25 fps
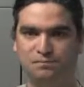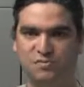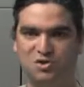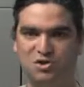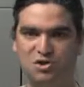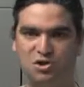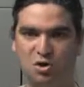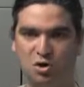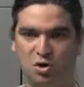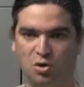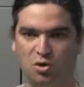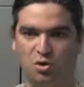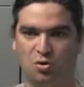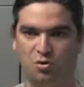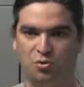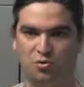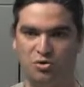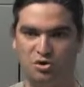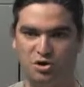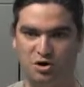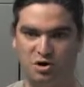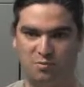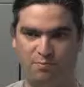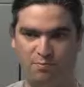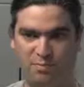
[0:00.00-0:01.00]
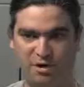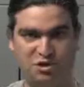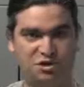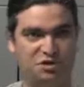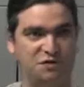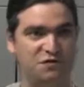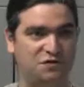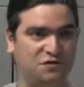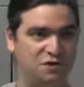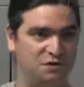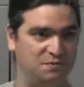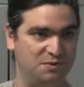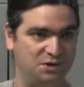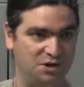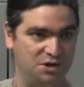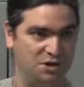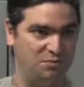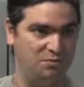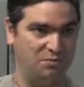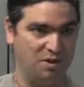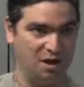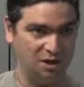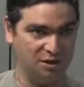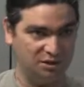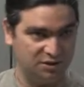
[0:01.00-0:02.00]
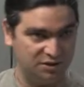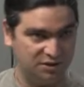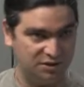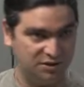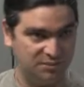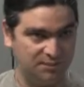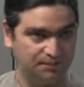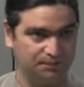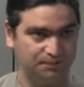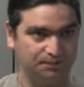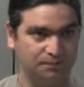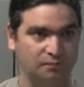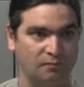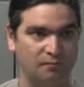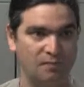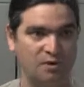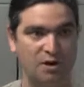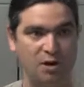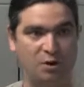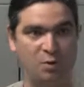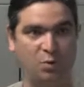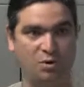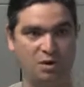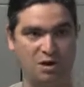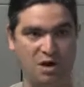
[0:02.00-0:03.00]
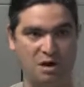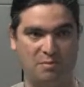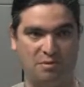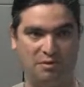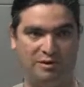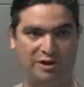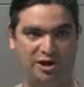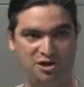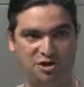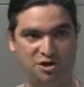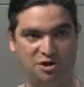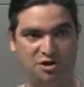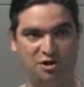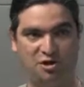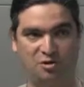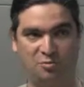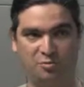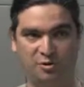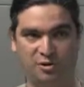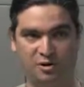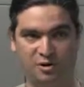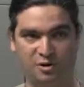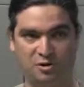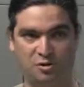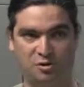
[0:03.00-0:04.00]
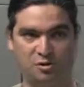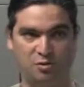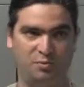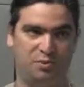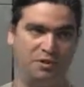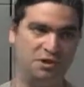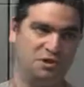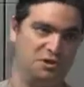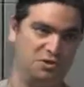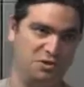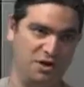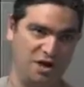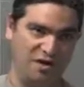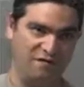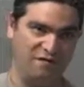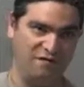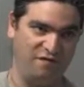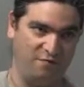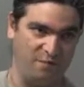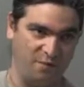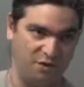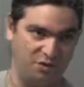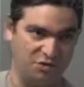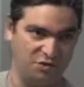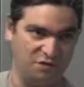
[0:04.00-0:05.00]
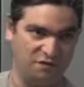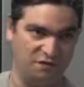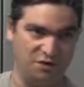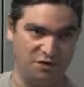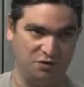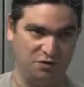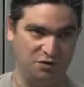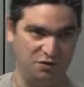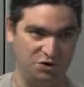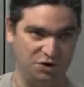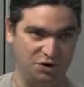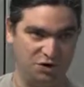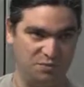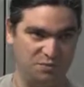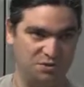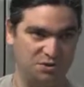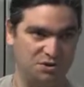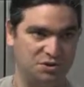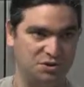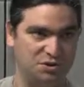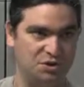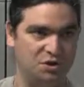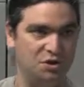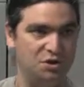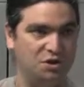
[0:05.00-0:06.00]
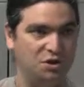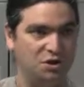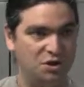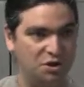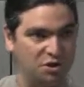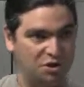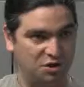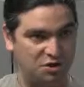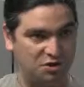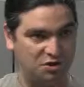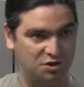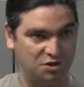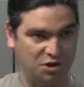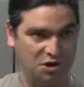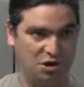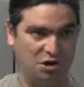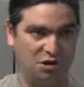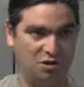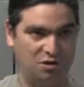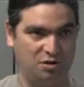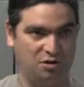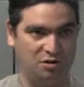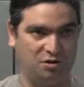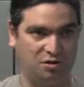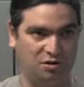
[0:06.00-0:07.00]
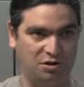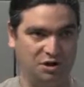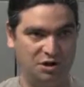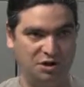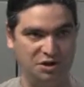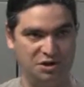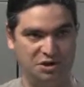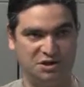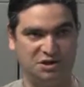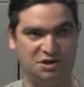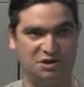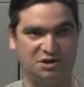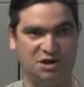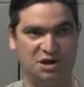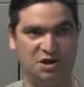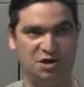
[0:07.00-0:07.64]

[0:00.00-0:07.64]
So there are a bunch of shims in the box, and with the application compatibility toolkits, you have a bunch of other shims. They're all in this